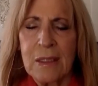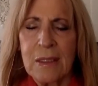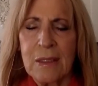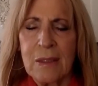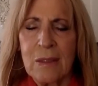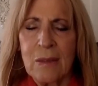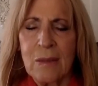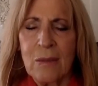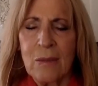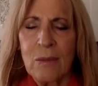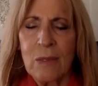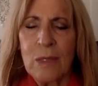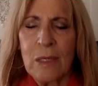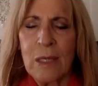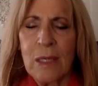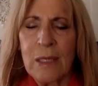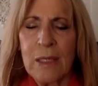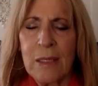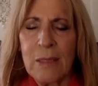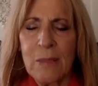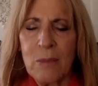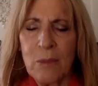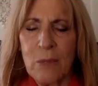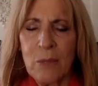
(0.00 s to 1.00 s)
when I am
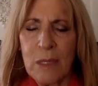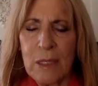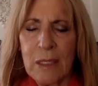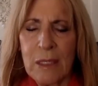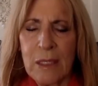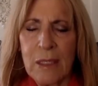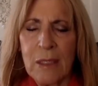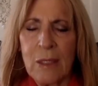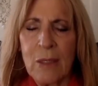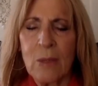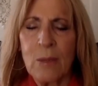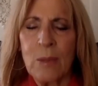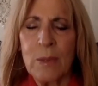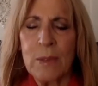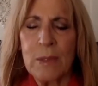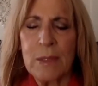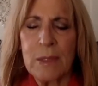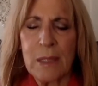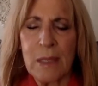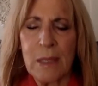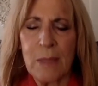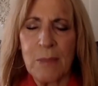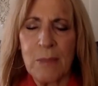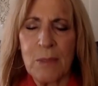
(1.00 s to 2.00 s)
ready opens
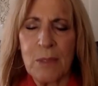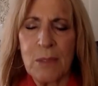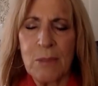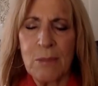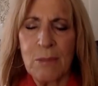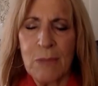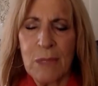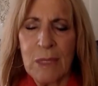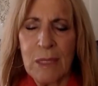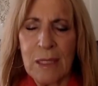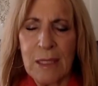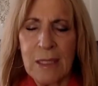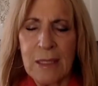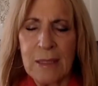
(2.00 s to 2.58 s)
up to me.